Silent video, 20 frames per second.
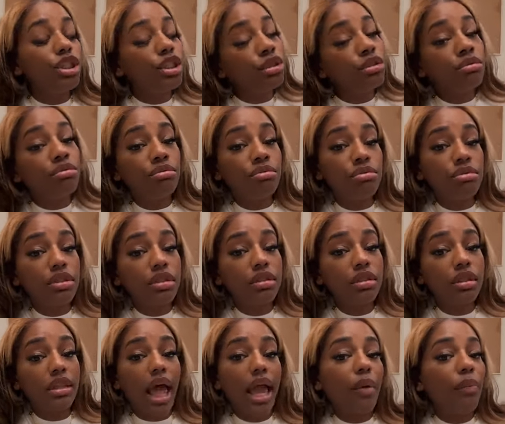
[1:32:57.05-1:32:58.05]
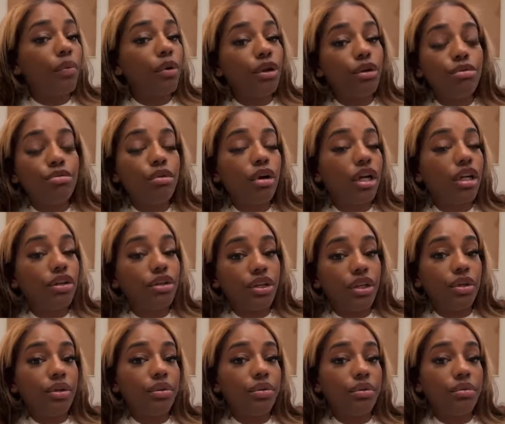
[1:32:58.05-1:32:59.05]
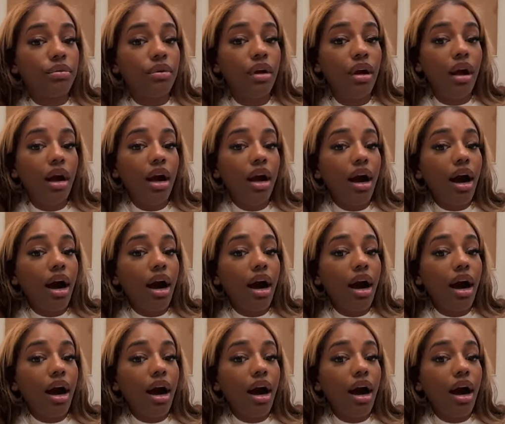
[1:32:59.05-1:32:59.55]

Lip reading: choose. Like, what are you going to do?